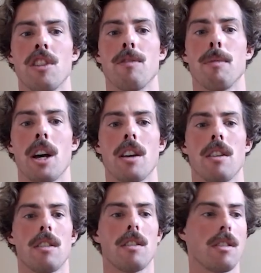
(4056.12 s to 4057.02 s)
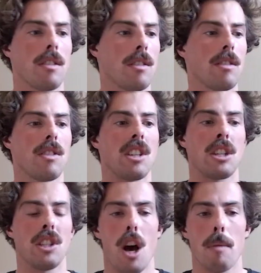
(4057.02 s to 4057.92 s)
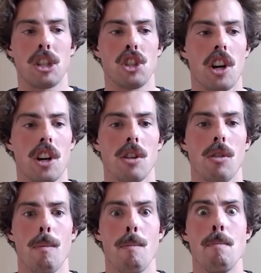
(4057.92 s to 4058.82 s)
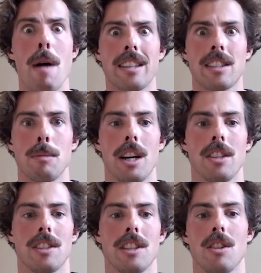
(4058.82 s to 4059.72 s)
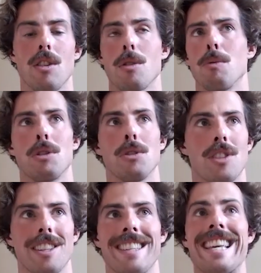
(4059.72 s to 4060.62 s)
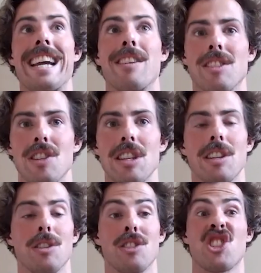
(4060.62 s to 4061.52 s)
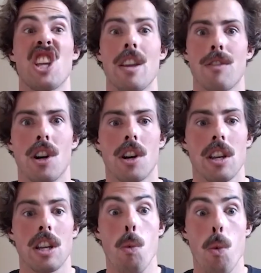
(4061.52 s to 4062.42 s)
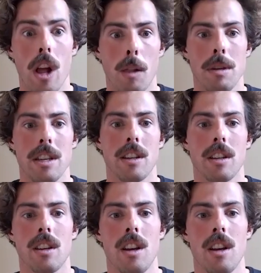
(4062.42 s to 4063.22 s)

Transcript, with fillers: forgive my economic jargon, maximizing, or we could say guaranteeing or safeguarding well being.